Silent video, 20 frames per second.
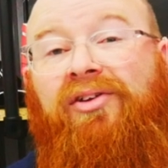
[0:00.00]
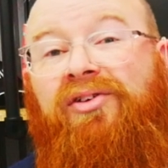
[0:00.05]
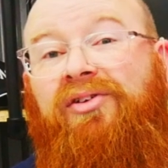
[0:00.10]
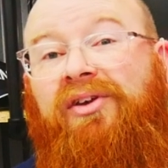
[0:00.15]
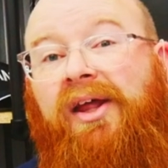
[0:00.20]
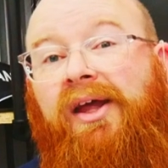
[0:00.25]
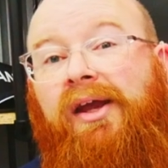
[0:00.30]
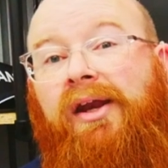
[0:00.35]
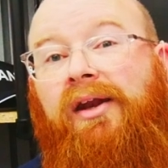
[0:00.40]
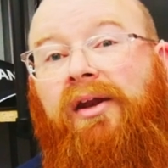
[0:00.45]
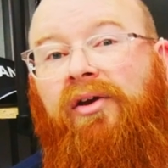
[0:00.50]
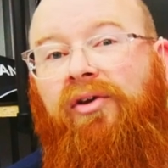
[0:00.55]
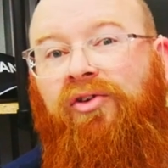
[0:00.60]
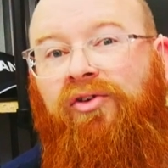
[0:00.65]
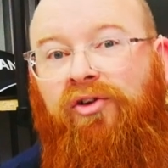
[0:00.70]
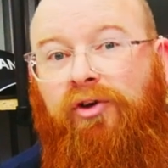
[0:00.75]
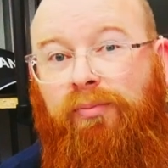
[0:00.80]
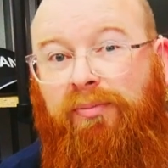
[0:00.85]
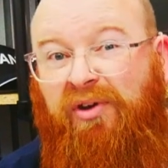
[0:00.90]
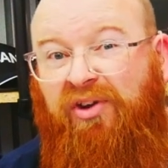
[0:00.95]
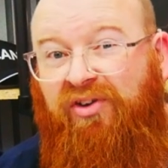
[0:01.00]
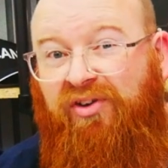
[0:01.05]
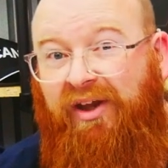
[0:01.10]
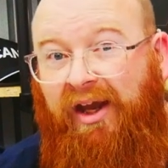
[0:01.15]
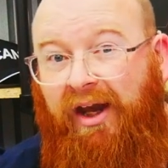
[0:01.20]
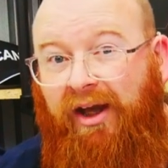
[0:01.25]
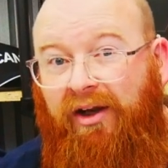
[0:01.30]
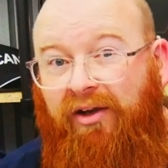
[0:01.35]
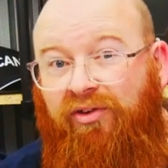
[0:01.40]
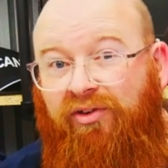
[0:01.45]
it stayed super
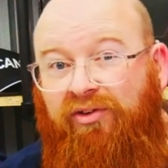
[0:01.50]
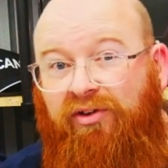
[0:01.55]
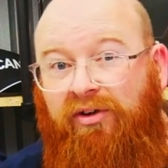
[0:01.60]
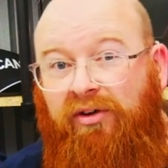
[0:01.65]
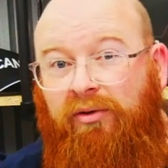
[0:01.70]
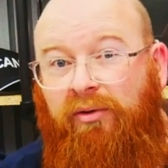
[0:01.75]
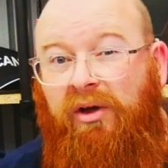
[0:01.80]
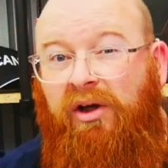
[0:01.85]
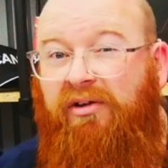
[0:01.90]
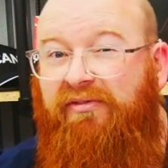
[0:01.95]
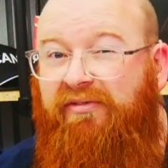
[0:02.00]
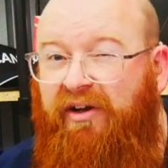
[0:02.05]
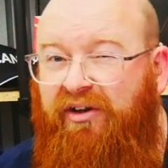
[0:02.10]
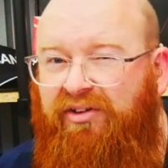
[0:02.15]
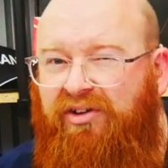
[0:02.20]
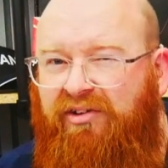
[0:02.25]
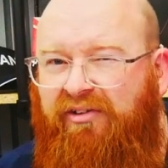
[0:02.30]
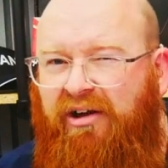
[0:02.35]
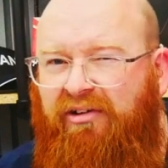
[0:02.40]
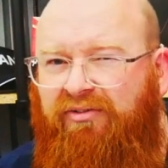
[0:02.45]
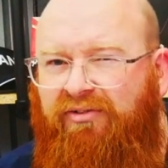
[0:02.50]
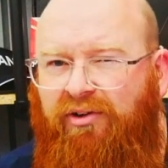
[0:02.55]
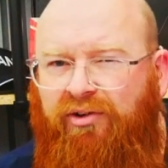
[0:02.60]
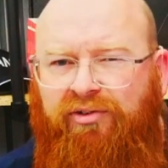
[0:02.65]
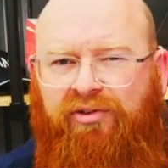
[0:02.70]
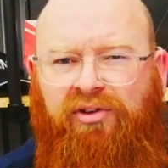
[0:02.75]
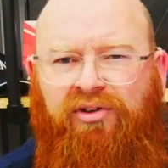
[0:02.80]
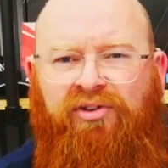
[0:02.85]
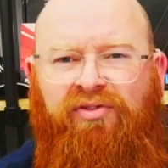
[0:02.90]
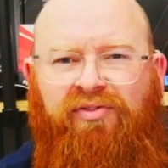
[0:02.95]
silent too, thanks to that
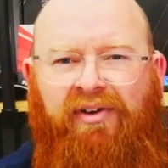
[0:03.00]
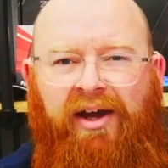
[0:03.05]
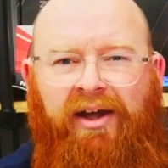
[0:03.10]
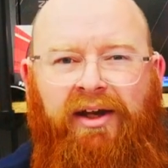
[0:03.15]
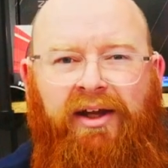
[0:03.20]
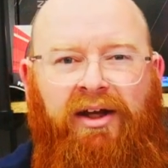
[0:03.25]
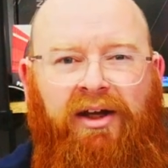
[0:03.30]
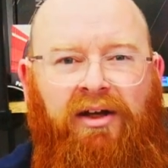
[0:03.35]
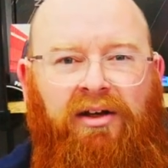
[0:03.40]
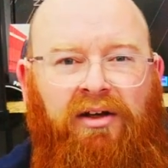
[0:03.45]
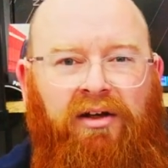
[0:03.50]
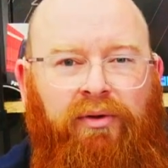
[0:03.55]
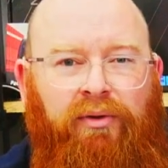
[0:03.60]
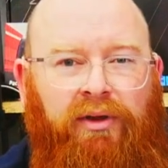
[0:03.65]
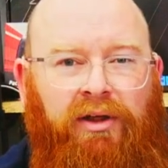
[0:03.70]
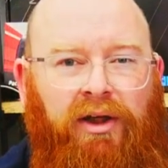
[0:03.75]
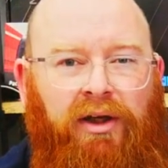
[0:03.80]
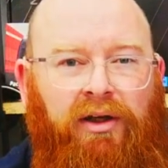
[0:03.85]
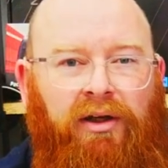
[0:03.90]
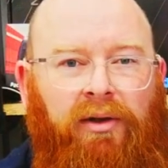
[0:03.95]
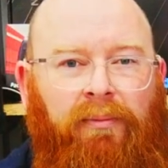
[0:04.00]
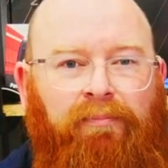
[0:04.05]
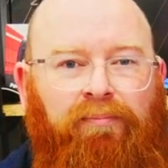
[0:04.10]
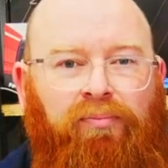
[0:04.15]
Fluctus fan included.